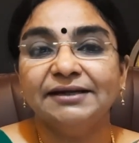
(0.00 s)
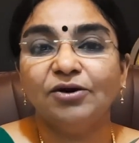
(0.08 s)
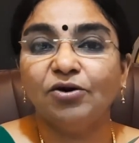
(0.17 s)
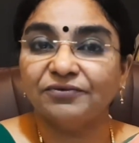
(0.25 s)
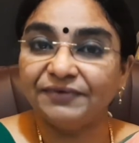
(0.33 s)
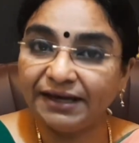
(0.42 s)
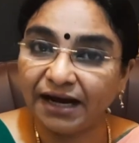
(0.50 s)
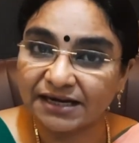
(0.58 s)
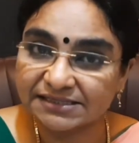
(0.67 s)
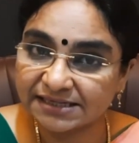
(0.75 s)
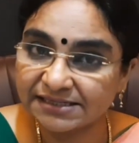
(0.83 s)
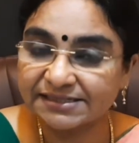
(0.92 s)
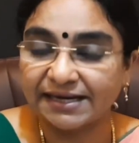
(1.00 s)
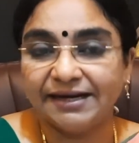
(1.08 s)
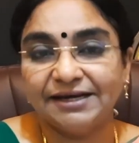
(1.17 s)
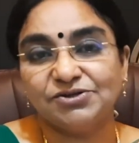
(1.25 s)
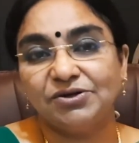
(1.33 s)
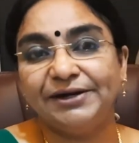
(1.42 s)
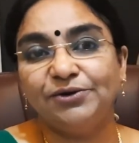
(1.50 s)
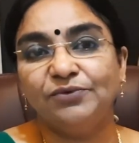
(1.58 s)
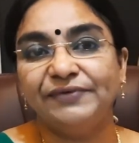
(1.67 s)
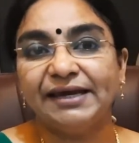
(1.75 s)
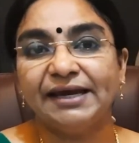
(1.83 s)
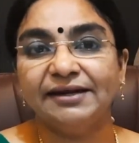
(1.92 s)
or we ourselves can actually do.
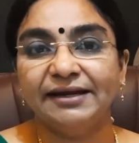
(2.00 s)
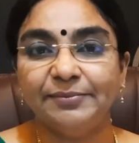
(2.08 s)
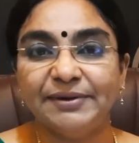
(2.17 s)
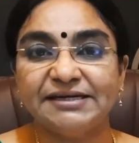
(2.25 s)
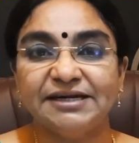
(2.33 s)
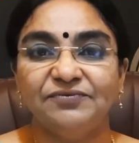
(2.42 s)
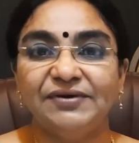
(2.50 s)
We can imitate.